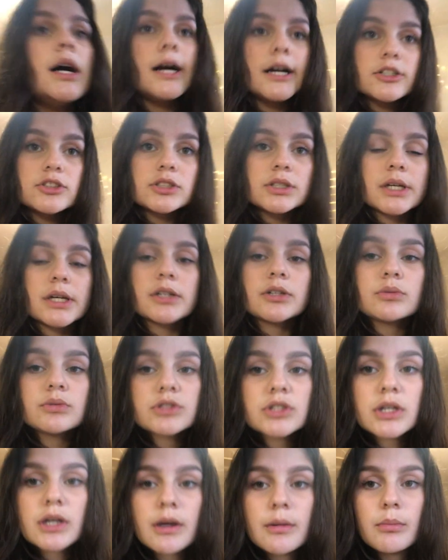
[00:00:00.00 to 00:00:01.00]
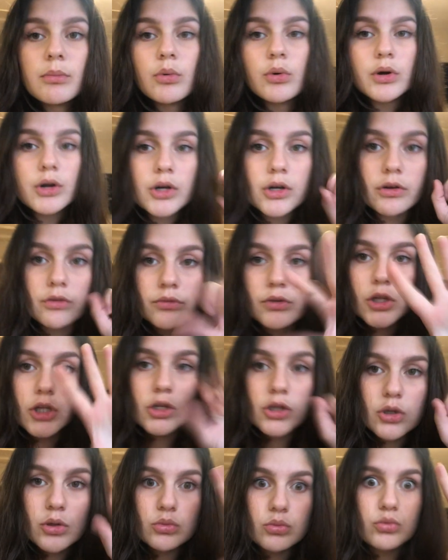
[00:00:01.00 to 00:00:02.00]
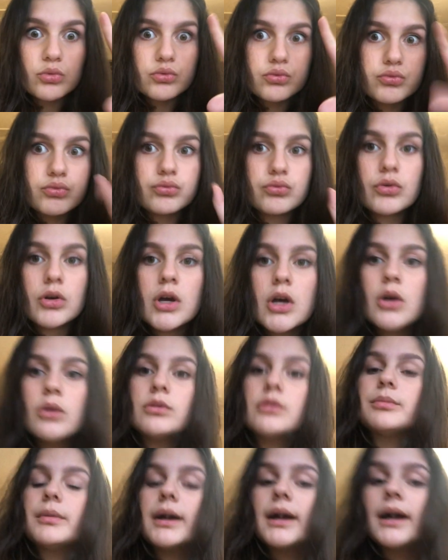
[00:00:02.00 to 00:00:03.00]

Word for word: Actually, I kind of wish I had more of like my